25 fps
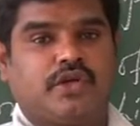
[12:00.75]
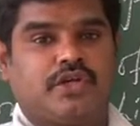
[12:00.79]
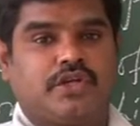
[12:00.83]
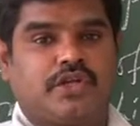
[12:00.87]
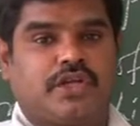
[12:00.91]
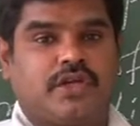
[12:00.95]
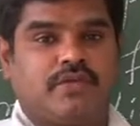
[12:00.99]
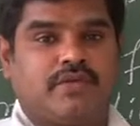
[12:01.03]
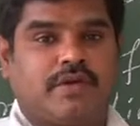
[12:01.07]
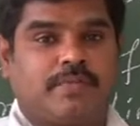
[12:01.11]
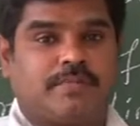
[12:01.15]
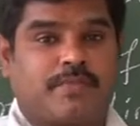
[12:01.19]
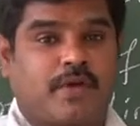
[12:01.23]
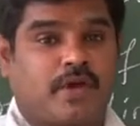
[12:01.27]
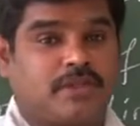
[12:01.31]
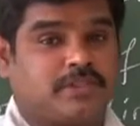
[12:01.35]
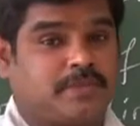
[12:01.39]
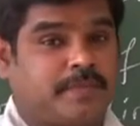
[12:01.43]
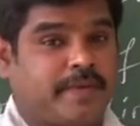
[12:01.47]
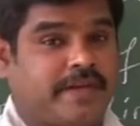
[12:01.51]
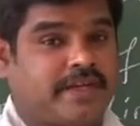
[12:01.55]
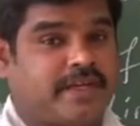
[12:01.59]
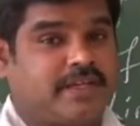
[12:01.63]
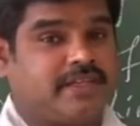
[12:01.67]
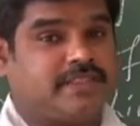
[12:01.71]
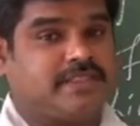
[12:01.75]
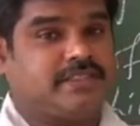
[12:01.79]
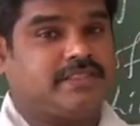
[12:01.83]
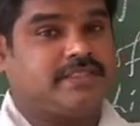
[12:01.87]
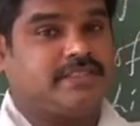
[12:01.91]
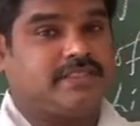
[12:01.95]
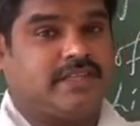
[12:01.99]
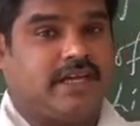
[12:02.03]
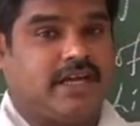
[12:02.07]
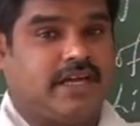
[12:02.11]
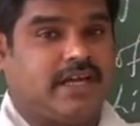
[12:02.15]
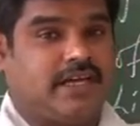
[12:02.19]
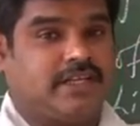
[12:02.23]
give a prospectus.
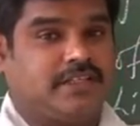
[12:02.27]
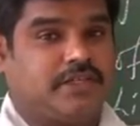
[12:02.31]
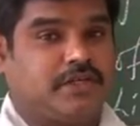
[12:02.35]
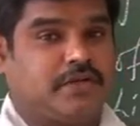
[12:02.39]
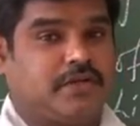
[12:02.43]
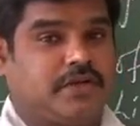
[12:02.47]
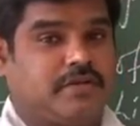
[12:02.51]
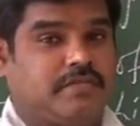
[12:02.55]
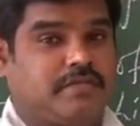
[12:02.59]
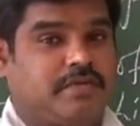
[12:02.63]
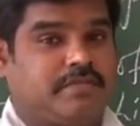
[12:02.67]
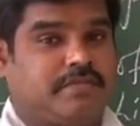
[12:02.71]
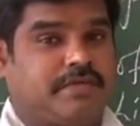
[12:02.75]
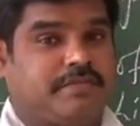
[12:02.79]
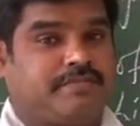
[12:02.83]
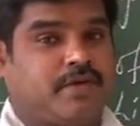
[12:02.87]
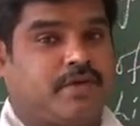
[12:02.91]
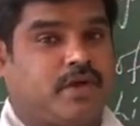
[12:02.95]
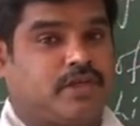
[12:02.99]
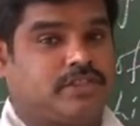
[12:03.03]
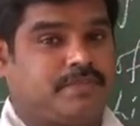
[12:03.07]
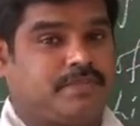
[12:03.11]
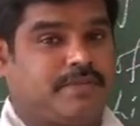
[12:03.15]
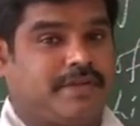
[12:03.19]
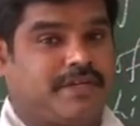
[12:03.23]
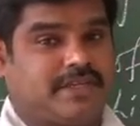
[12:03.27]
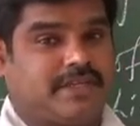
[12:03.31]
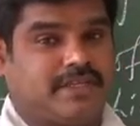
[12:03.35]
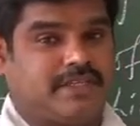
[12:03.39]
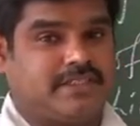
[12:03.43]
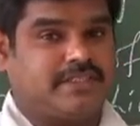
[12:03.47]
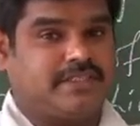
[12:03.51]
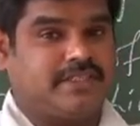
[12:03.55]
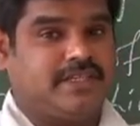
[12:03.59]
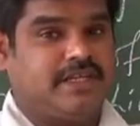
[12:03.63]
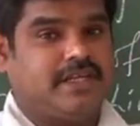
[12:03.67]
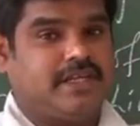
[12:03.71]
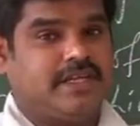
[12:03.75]
I think you remember
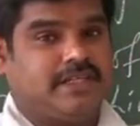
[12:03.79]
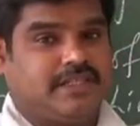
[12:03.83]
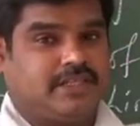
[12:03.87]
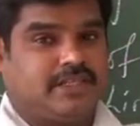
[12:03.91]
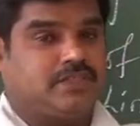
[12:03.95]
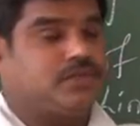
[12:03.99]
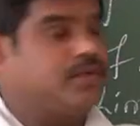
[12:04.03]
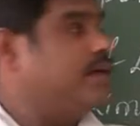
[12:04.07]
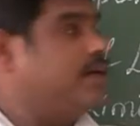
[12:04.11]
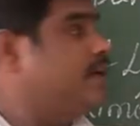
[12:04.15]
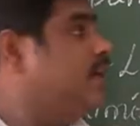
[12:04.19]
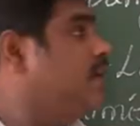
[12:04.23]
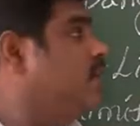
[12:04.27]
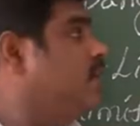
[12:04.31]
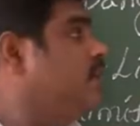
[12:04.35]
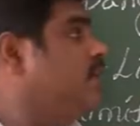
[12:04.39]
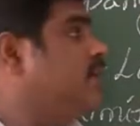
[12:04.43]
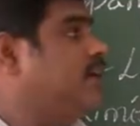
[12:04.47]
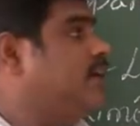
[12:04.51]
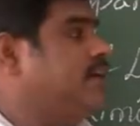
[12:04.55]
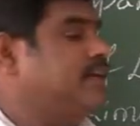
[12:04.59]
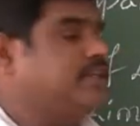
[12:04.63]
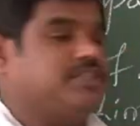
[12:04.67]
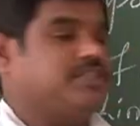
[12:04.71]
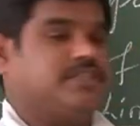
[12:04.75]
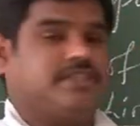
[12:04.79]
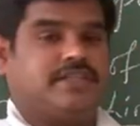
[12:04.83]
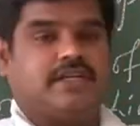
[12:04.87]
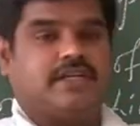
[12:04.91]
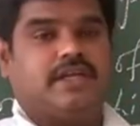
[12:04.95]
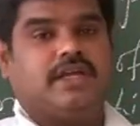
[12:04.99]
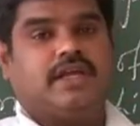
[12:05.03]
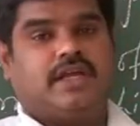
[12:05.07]
prospectus. That's what, invitation.